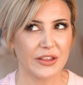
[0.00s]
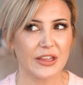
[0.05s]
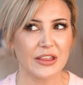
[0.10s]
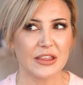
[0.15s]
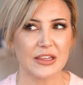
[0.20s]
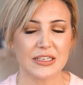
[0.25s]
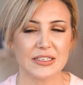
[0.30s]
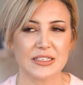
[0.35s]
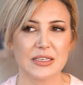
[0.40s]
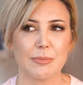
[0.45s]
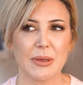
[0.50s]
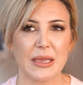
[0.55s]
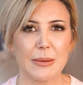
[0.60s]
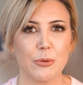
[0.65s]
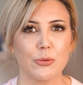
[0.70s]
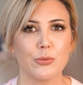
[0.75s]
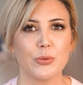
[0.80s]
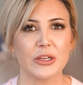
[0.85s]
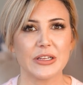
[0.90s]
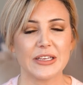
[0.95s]
of the things that
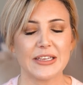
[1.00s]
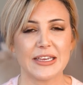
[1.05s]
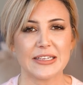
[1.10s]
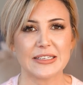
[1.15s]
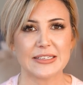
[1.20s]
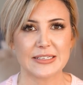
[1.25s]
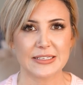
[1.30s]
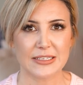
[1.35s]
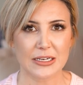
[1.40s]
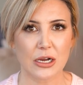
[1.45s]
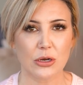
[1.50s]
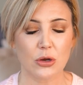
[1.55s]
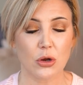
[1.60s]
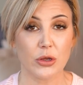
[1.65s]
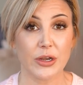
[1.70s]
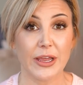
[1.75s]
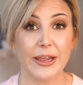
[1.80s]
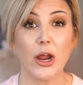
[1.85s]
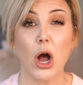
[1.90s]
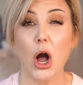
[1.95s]
people really get stuck
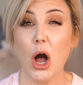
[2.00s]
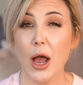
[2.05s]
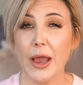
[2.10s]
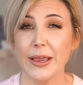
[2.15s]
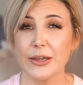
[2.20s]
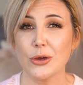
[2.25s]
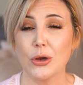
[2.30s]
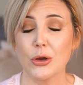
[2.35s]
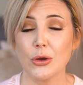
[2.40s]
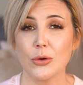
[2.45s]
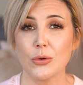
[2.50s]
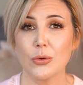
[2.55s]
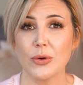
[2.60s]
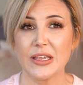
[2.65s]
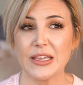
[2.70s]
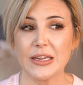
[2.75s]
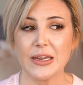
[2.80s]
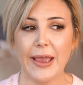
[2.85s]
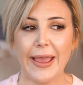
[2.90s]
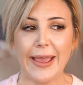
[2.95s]
on, and I
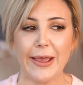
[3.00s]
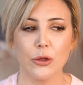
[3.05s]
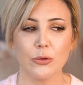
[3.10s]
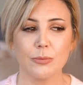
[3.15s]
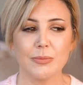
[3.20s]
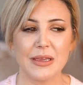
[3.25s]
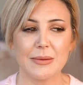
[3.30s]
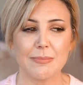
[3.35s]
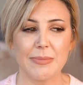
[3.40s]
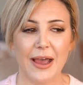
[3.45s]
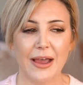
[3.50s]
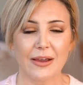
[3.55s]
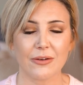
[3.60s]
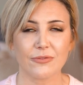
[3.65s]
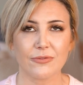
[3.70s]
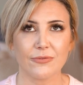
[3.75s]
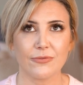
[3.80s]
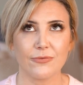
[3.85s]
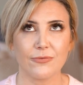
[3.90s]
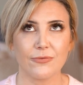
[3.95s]
know it held me
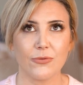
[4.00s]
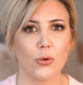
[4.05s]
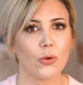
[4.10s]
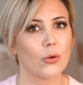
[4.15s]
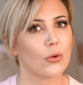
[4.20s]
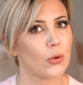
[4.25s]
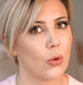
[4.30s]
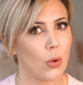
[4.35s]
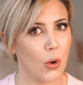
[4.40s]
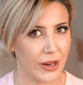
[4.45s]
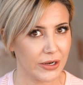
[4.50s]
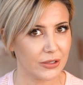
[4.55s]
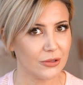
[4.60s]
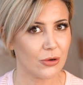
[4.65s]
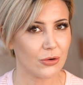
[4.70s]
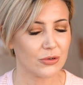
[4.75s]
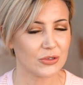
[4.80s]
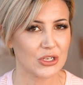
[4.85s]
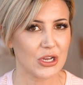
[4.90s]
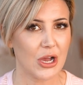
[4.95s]
back for quite a
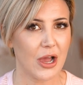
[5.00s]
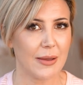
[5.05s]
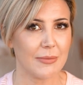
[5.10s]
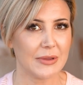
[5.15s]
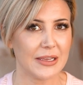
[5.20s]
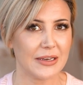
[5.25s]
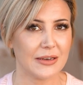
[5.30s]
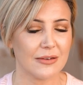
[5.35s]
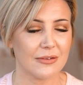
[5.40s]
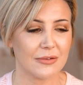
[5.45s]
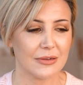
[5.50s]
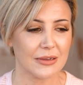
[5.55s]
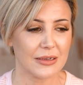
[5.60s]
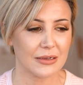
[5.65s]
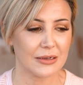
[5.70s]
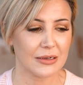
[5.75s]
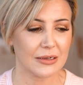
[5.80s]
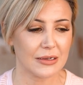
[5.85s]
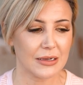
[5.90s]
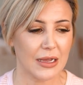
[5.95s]
long time in
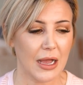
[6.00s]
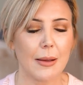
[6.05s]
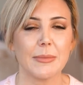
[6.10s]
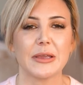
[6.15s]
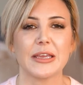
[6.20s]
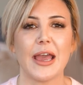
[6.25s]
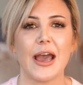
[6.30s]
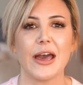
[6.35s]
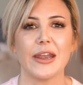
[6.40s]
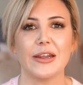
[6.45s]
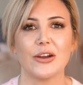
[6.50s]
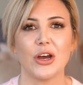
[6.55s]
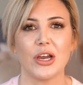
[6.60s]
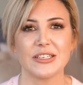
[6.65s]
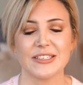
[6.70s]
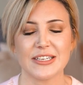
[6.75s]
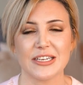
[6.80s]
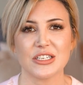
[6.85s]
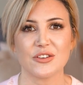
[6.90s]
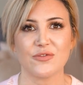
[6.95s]
coming out and
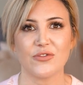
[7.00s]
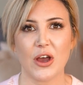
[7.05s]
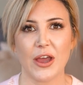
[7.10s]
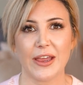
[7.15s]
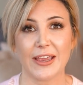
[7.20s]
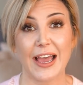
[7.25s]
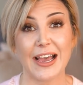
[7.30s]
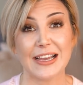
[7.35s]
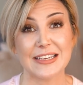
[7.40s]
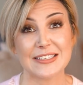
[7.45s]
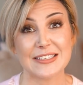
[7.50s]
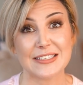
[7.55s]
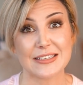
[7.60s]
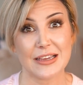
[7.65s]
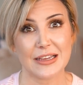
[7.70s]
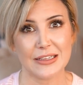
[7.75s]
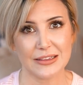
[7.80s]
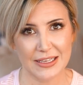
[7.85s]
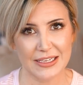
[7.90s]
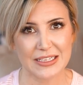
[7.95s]
identifying
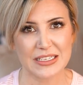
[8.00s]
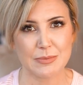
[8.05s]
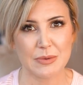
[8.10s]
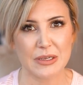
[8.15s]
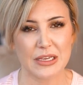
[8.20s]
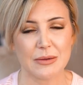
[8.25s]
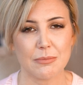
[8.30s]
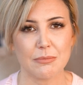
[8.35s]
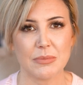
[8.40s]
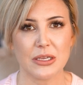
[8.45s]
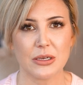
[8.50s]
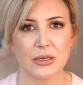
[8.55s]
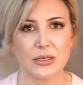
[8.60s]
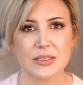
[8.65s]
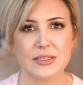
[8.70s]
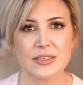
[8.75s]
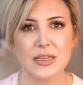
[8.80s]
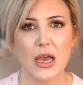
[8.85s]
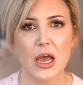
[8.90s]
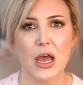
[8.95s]
as a lesbian,
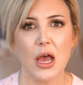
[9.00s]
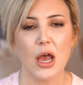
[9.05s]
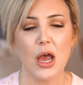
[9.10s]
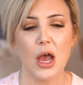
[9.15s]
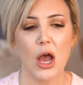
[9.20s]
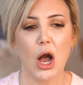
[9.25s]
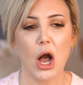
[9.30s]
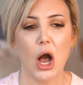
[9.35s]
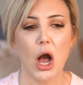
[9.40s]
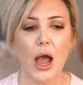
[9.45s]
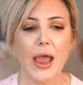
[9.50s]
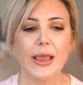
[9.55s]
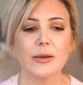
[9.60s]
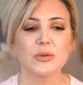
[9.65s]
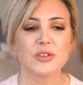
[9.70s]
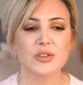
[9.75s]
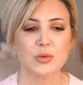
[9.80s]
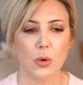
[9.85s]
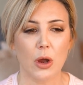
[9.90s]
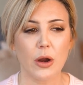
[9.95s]
because I
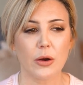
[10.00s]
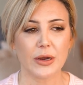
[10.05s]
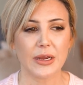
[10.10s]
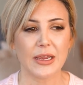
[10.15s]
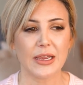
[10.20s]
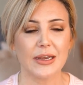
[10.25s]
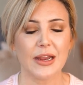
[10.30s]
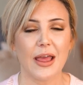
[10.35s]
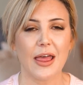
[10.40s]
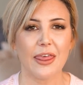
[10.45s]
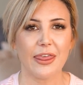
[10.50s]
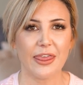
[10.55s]
was worried